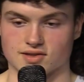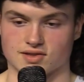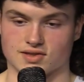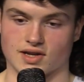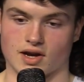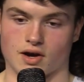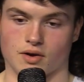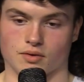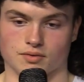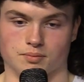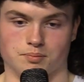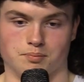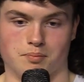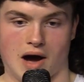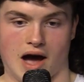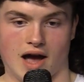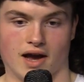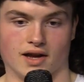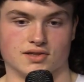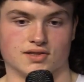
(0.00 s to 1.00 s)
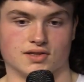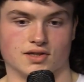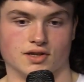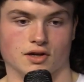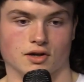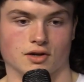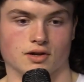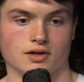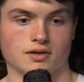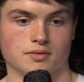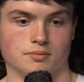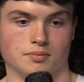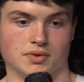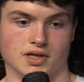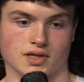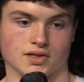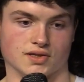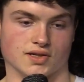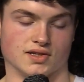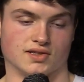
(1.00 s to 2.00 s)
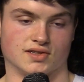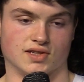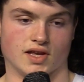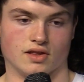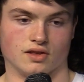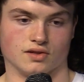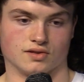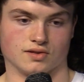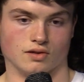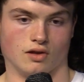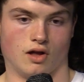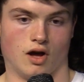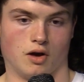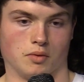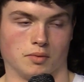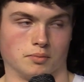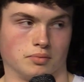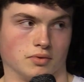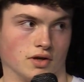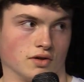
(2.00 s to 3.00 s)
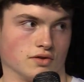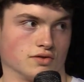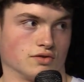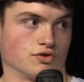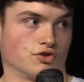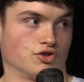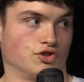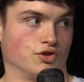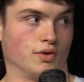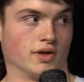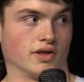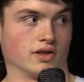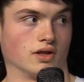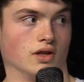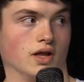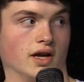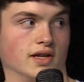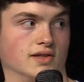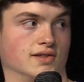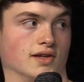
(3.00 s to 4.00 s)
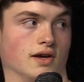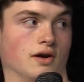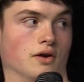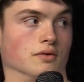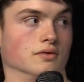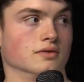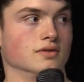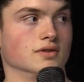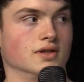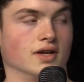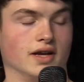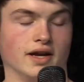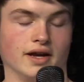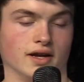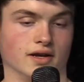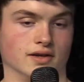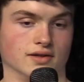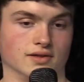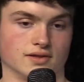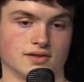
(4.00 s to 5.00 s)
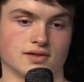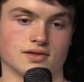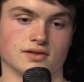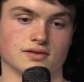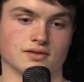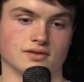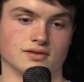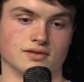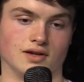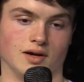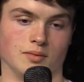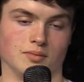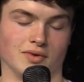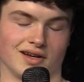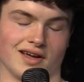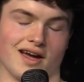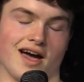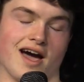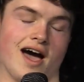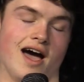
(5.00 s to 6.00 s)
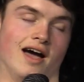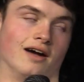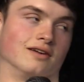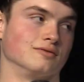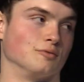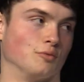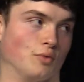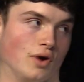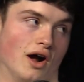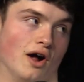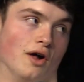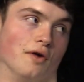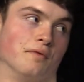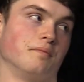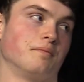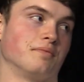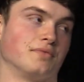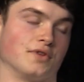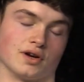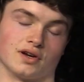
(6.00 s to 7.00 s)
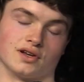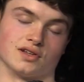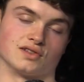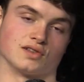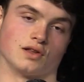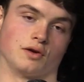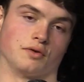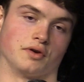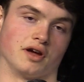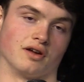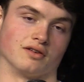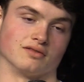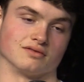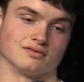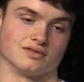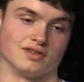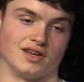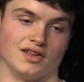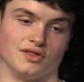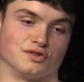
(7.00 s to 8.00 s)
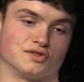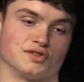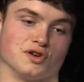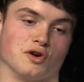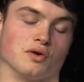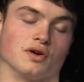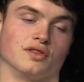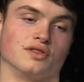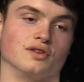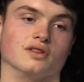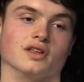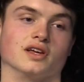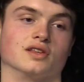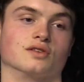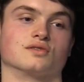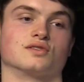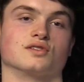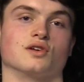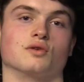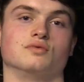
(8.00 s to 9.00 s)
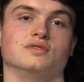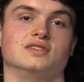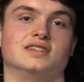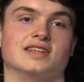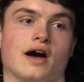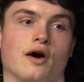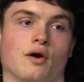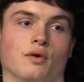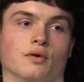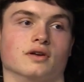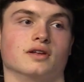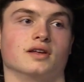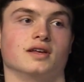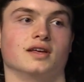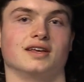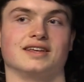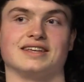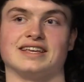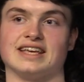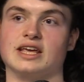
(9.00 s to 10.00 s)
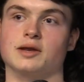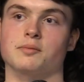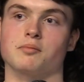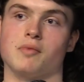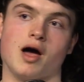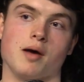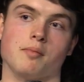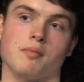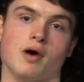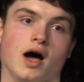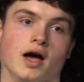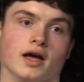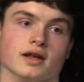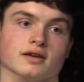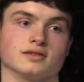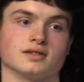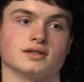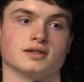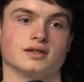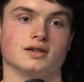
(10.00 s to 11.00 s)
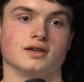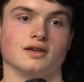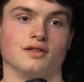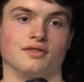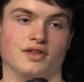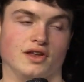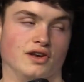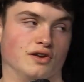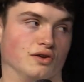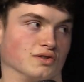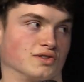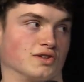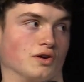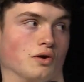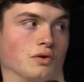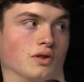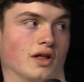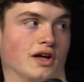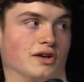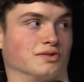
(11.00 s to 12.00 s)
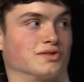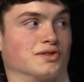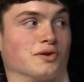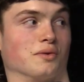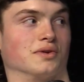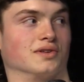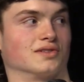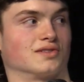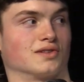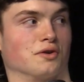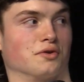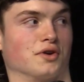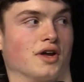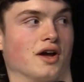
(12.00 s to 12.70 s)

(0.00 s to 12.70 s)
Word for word: to sound biased here because I say this a lot when players are shooting the lights out and I'm like, ah, well, they're going to slow down. And there's no, like, there's no doubt in my mind that Nils Hoglander is going to slow